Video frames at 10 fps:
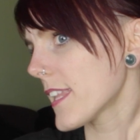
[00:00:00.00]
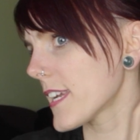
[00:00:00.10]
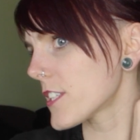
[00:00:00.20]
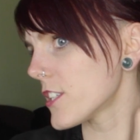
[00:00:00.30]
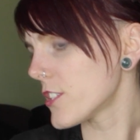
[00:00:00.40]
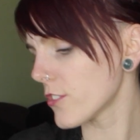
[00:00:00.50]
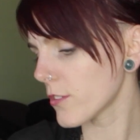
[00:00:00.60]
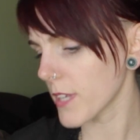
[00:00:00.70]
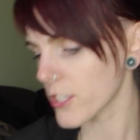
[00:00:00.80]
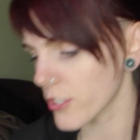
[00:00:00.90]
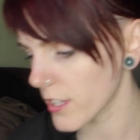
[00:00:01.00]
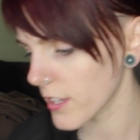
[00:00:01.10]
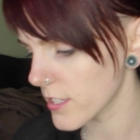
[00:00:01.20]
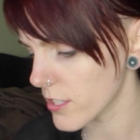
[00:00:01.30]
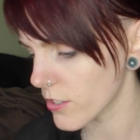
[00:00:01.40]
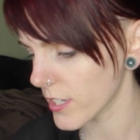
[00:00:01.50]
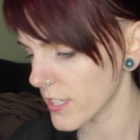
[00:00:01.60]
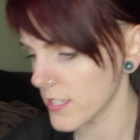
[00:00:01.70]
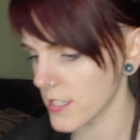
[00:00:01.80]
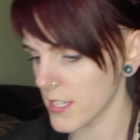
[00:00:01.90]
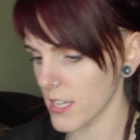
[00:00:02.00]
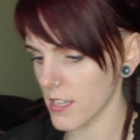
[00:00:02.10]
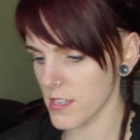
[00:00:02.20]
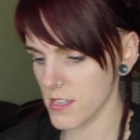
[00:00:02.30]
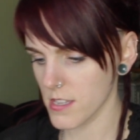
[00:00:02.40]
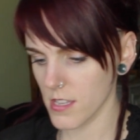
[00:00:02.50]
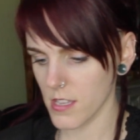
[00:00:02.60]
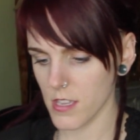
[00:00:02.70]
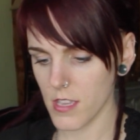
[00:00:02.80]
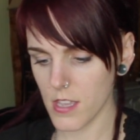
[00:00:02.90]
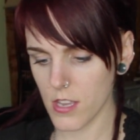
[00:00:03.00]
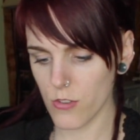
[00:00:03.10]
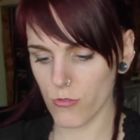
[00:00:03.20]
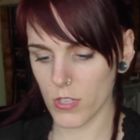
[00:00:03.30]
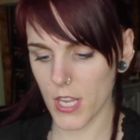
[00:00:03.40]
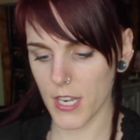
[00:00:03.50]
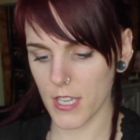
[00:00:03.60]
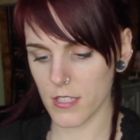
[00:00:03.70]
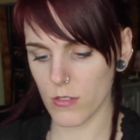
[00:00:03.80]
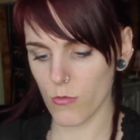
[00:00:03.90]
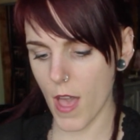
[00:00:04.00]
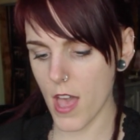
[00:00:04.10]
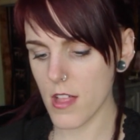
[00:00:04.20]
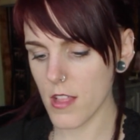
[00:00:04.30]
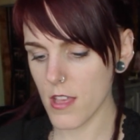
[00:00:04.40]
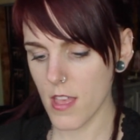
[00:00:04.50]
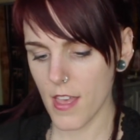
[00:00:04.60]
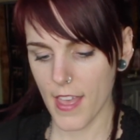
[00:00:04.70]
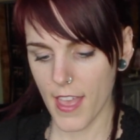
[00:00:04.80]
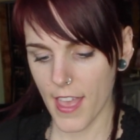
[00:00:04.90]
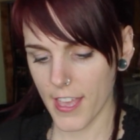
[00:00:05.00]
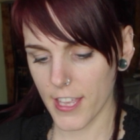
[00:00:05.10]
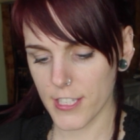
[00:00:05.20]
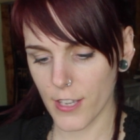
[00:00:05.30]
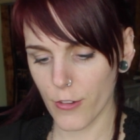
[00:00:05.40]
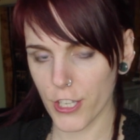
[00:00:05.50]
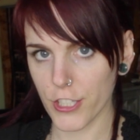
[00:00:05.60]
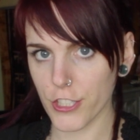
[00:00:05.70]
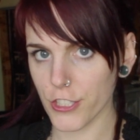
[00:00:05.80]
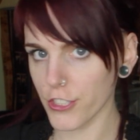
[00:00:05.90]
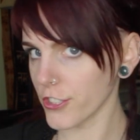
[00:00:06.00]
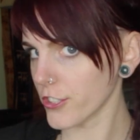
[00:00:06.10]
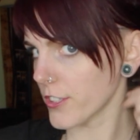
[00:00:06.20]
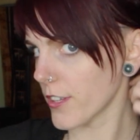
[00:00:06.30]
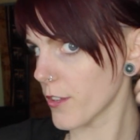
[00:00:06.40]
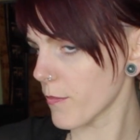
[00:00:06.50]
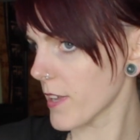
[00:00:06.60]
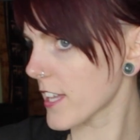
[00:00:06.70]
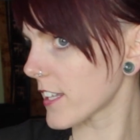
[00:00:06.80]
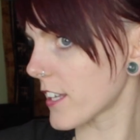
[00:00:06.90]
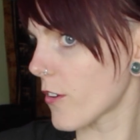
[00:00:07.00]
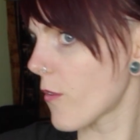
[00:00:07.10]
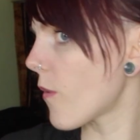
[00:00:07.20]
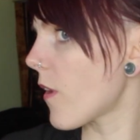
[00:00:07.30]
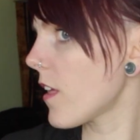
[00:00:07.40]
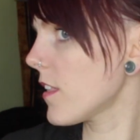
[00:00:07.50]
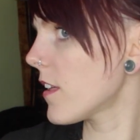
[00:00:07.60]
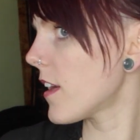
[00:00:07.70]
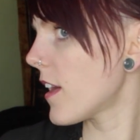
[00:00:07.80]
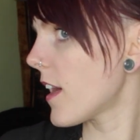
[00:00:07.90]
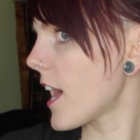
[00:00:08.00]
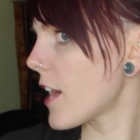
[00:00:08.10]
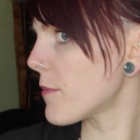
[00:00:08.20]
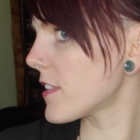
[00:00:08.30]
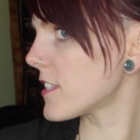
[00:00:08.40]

I like to do to make sure that this is going to stay in really nice and well is I'm going to make a little hole up in the